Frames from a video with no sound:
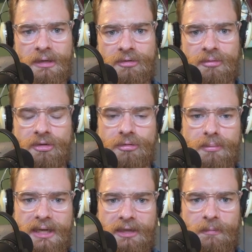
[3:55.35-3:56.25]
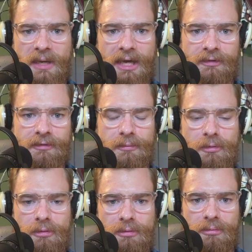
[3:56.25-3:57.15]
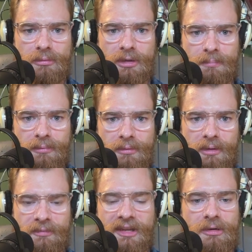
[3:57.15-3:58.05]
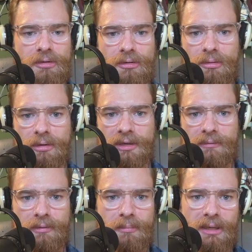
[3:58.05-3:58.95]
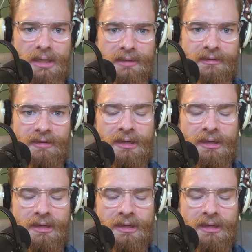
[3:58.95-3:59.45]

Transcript: torrential rains pass through upper upstate New York and Vermont.